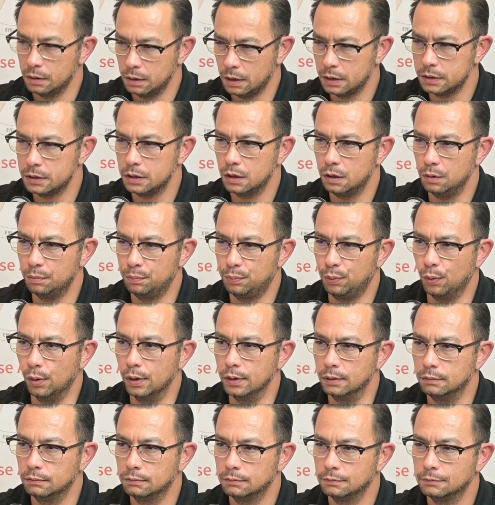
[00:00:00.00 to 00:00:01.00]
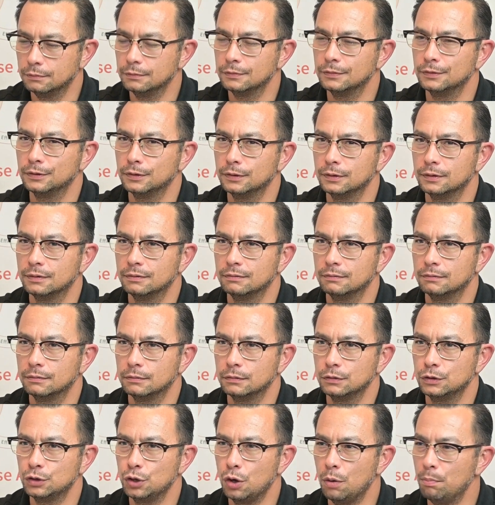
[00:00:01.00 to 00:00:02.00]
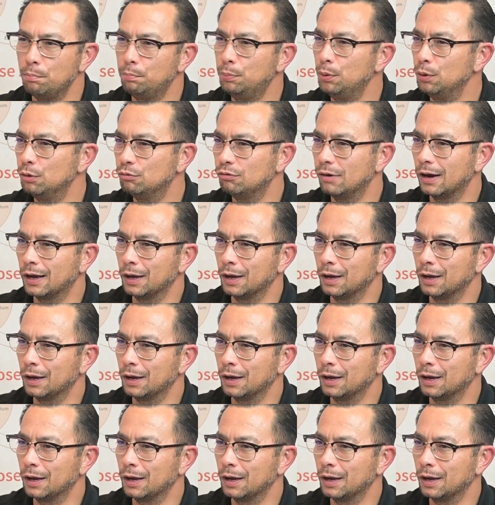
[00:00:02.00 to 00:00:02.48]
That's a good point. Top book